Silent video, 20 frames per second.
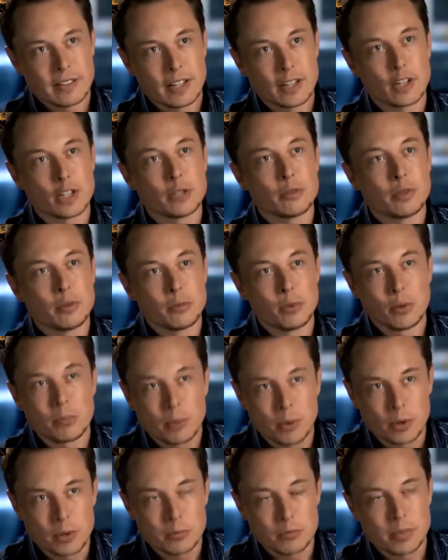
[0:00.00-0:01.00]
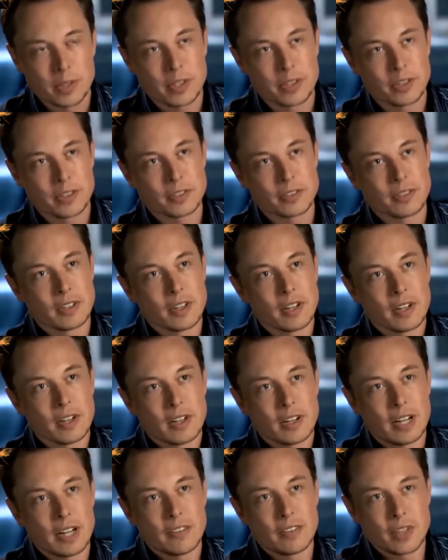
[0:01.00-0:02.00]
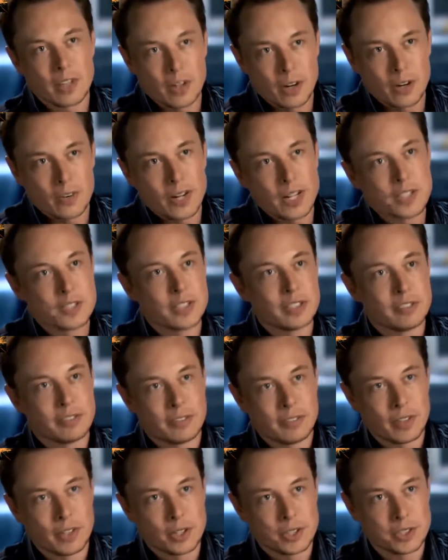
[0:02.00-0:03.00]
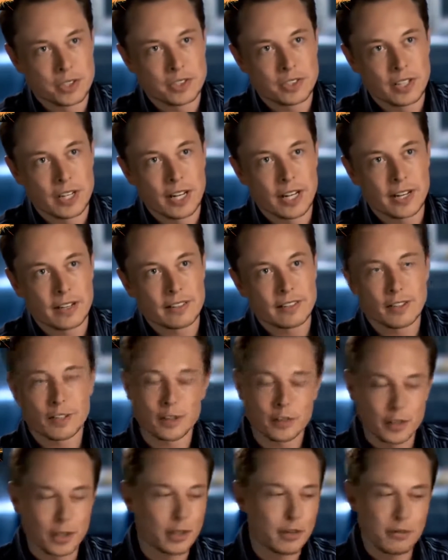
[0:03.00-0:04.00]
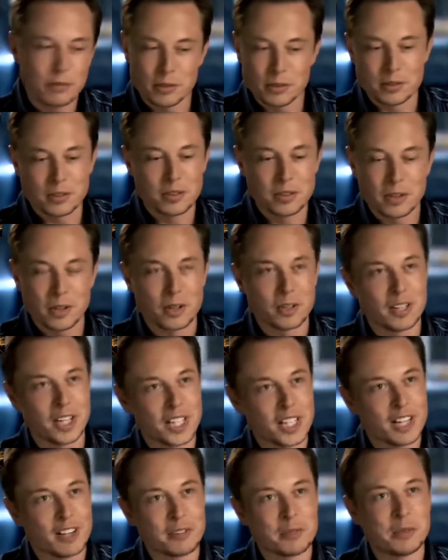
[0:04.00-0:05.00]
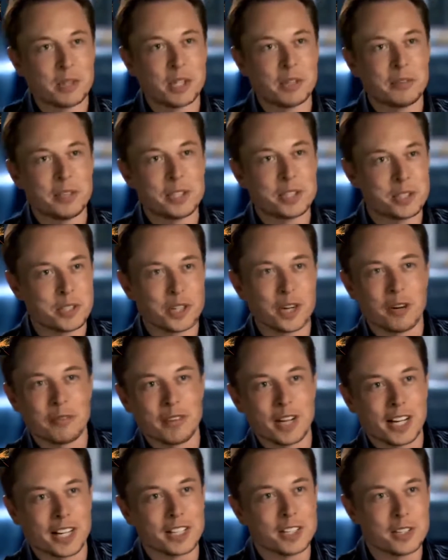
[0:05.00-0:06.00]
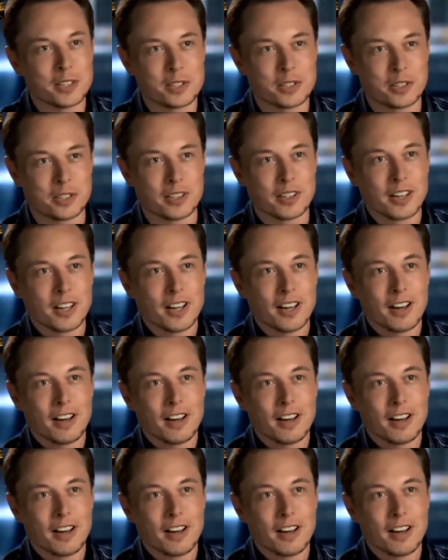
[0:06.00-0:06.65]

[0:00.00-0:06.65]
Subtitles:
and arguably more important, because life could go gradually from the oceans to land, and if it's got a little uncomfortable on the beach, you could hop back in the ocean.